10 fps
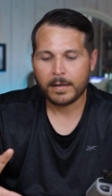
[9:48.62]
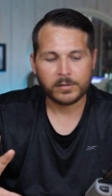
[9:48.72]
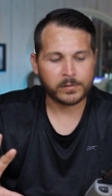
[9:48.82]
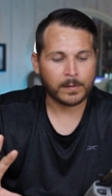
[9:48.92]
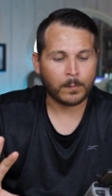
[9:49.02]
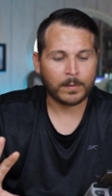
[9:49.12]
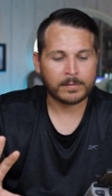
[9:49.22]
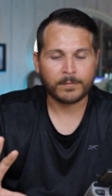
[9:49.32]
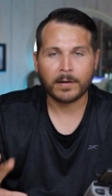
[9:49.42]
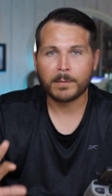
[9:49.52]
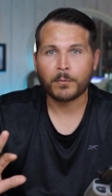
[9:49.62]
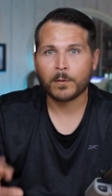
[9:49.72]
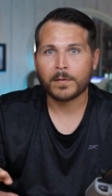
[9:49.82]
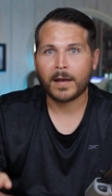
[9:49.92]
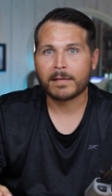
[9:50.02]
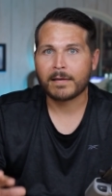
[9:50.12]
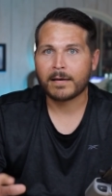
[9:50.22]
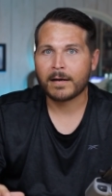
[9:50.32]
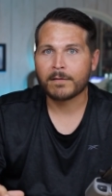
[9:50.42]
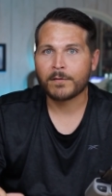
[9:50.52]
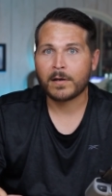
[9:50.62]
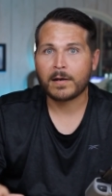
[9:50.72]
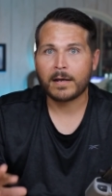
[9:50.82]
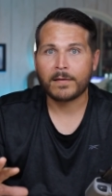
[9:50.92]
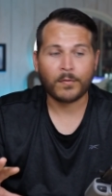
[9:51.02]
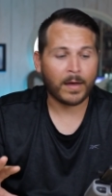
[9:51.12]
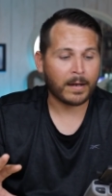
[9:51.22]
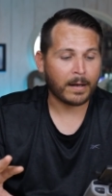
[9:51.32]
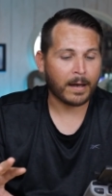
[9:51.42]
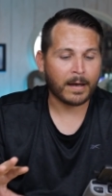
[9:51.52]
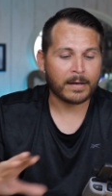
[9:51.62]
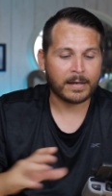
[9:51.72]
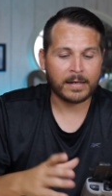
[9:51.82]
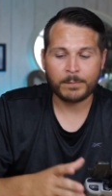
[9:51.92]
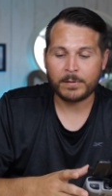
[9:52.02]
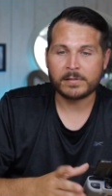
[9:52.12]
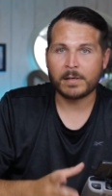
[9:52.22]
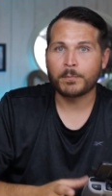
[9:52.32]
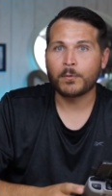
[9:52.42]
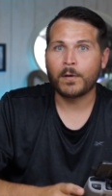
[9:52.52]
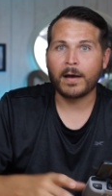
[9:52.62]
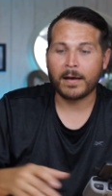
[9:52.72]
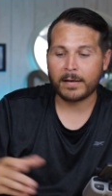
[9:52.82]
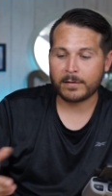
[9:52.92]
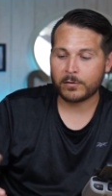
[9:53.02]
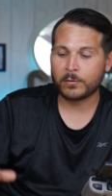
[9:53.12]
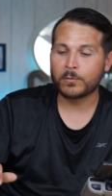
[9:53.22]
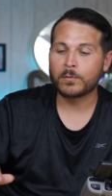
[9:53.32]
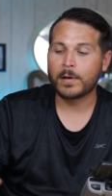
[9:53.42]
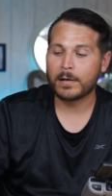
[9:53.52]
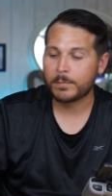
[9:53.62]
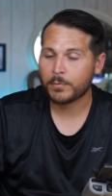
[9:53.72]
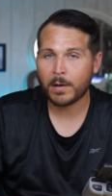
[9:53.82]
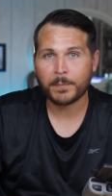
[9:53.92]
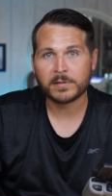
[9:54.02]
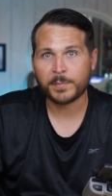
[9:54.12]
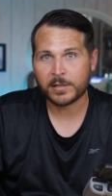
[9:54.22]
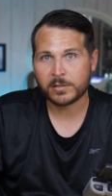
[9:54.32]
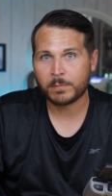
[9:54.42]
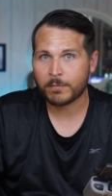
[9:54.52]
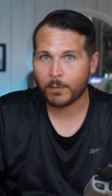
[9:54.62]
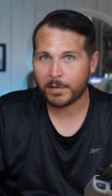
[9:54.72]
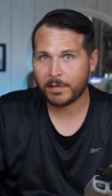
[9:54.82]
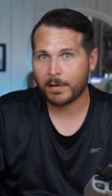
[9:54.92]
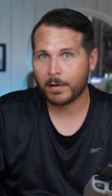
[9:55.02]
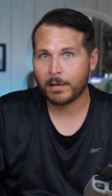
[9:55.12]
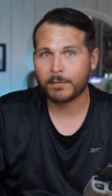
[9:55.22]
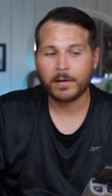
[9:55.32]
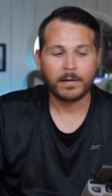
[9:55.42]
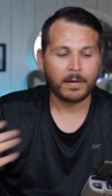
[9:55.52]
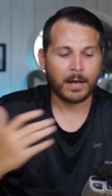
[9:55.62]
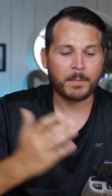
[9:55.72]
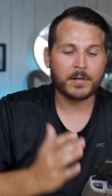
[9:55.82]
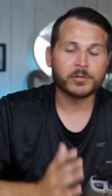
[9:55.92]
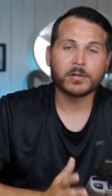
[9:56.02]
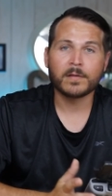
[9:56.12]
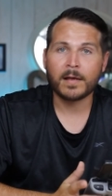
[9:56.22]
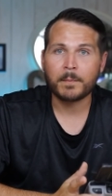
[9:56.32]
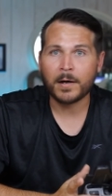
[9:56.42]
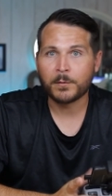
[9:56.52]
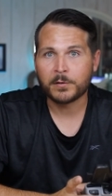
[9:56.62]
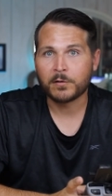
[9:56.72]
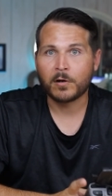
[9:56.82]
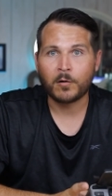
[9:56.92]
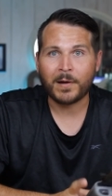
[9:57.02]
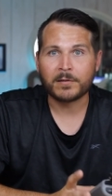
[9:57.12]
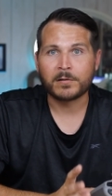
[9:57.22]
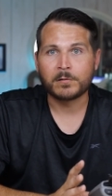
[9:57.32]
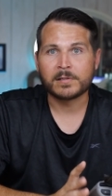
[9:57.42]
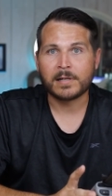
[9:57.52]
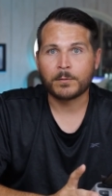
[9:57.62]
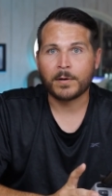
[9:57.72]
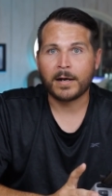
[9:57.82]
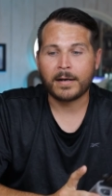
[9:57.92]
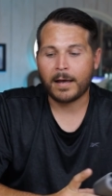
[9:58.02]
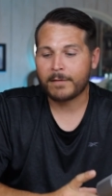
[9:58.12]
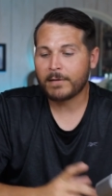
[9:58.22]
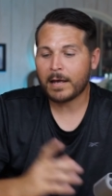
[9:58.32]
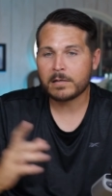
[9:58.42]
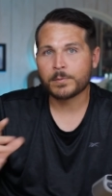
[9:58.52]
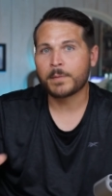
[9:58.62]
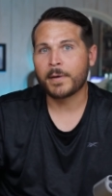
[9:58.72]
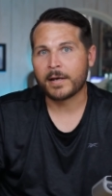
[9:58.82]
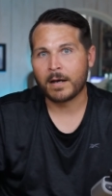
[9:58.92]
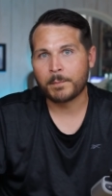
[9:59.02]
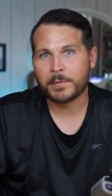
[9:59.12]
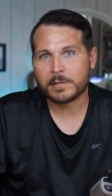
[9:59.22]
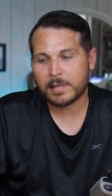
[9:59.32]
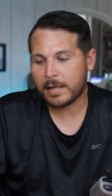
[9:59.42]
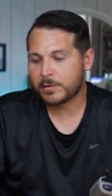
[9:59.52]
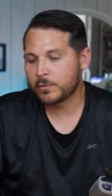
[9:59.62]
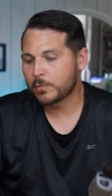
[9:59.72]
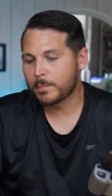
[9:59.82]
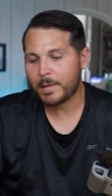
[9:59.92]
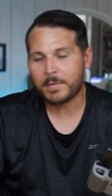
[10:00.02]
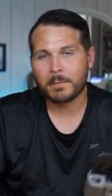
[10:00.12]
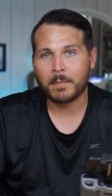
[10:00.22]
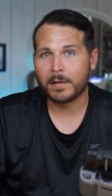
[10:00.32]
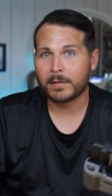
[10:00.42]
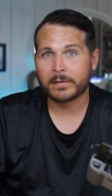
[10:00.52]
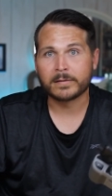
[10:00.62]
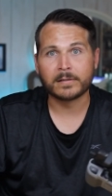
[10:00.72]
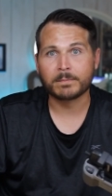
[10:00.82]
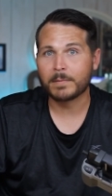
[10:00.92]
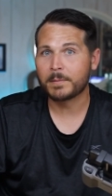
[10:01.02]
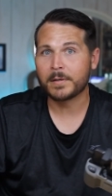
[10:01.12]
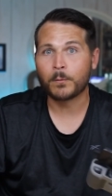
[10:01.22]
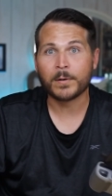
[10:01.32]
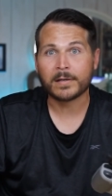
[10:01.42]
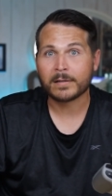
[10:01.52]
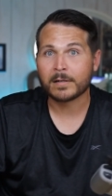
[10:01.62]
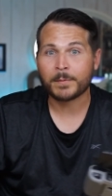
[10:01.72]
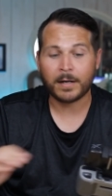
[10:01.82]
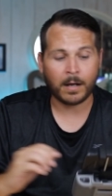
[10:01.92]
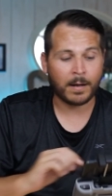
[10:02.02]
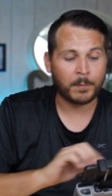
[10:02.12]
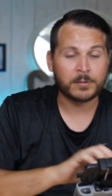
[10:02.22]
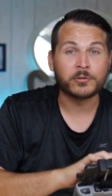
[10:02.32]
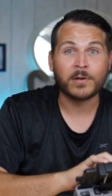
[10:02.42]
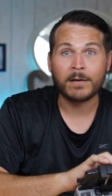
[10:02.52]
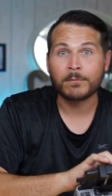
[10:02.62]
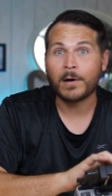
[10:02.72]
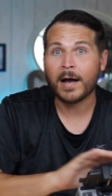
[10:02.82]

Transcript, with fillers: So it's very important that I take care of it and that I keep it simple. I do a prop inspection before I take off. I make sure that my return to home altitude is set right. I calibrate my compass. I do maybe a monthly, maybe a weekly, depending on how much you travel,